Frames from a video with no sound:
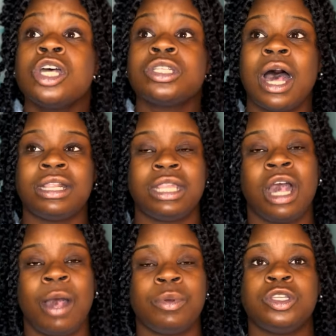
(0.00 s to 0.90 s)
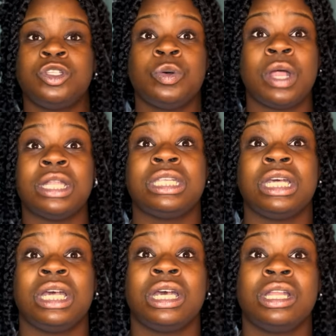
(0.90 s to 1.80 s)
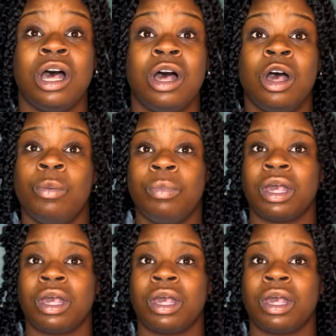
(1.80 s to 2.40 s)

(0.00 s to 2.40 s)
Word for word: So I think I'm going to do what I did um,